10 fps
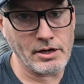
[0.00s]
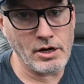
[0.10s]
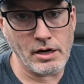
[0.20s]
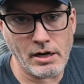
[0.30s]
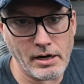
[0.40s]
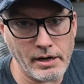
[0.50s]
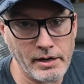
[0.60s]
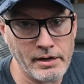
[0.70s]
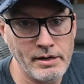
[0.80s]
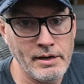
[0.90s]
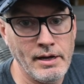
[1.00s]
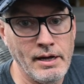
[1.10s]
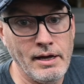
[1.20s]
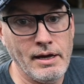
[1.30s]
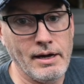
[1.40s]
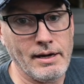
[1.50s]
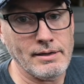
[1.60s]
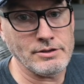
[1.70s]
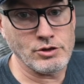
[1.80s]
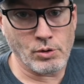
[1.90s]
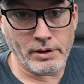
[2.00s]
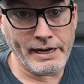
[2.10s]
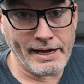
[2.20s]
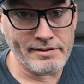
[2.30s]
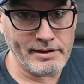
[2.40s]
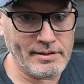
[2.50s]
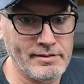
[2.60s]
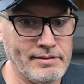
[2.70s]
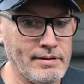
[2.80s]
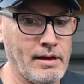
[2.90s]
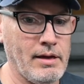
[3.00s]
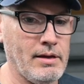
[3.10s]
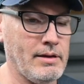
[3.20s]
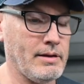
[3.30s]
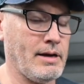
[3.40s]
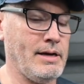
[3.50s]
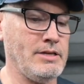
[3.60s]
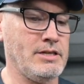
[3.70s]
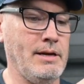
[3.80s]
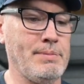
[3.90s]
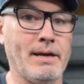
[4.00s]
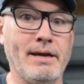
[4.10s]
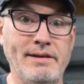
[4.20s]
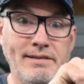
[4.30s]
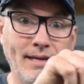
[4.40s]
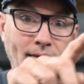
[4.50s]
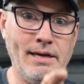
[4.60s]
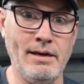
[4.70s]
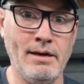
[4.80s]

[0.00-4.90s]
car door gaskets. They're kind of shaped like a D,